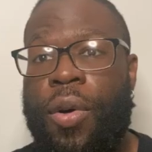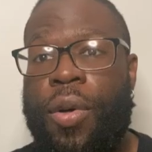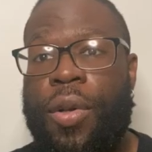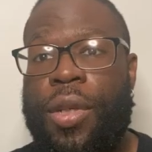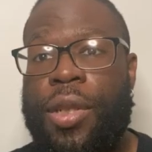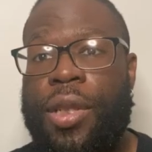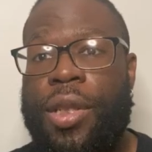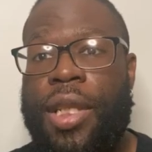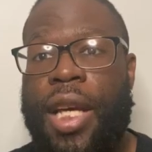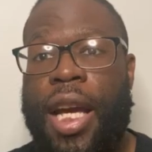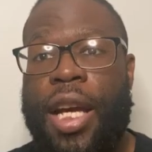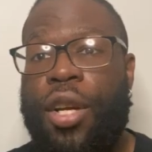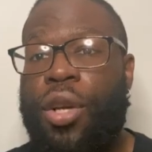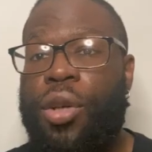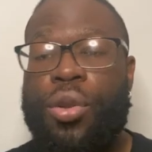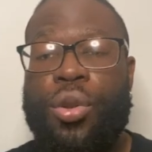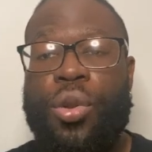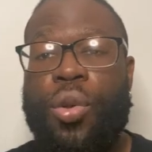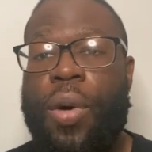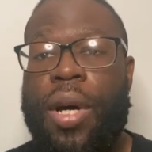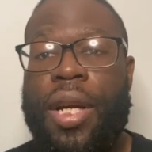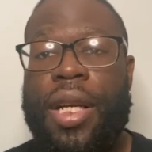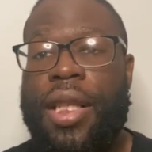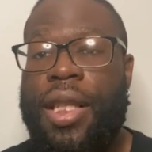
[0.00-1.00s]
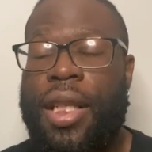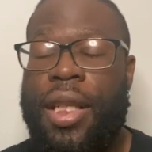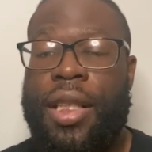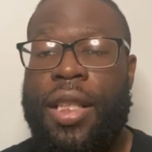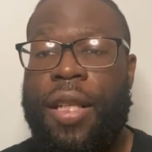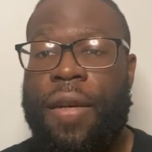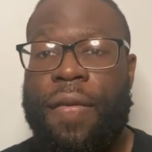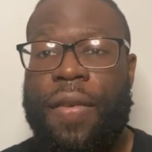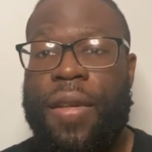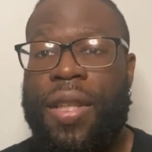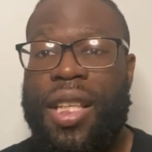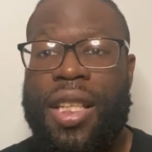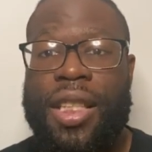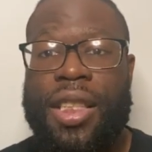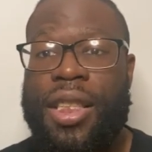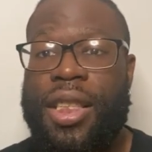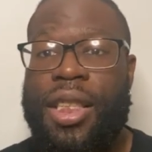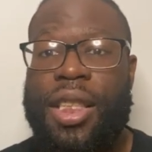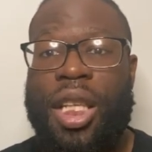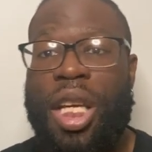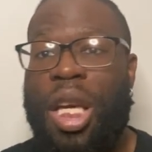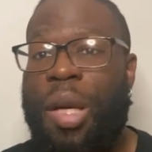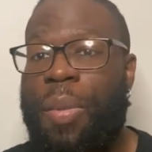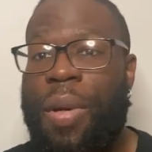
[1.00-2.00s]
they don't do anything different. They
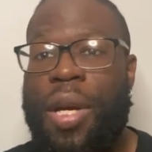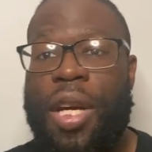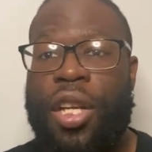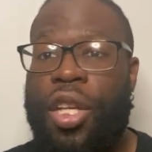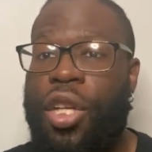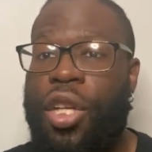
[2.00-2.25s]
just keep hitting